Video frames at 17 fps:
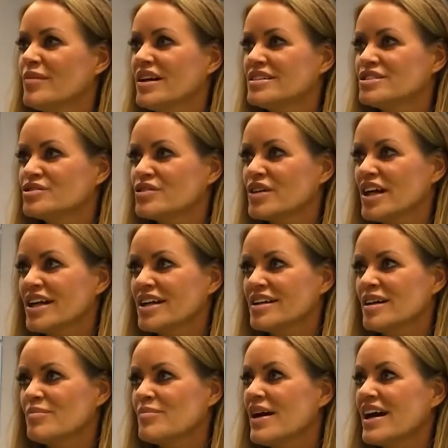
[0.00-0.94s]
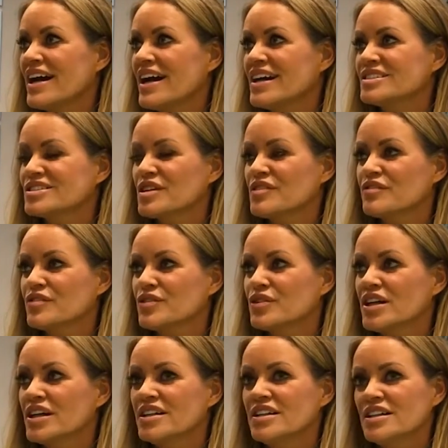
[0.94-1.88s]
and train my ass off
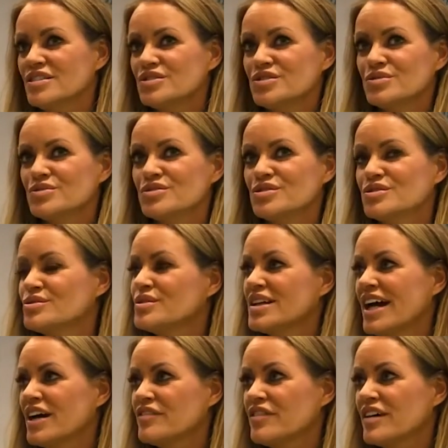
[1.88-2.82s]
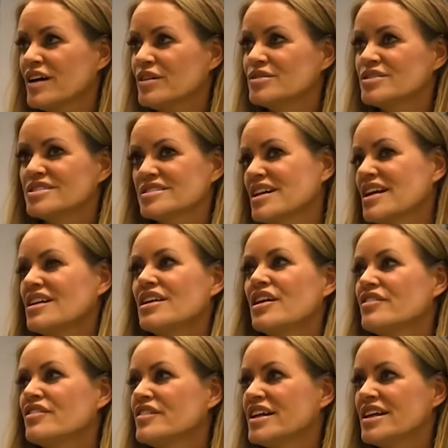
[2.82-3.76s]
for 2.5 hours. I
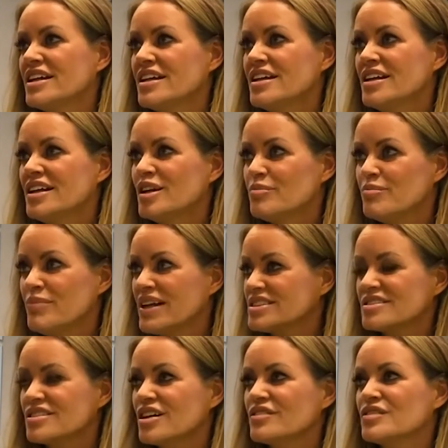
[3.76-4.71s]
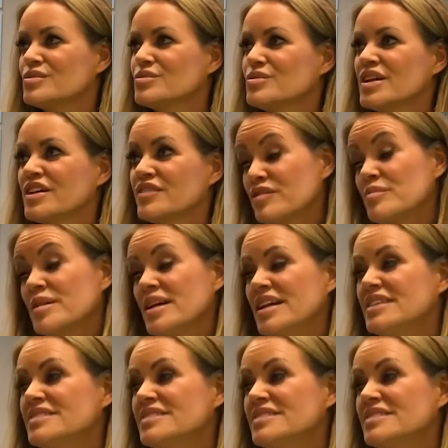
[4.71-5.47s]
love it. Best start of the week for me.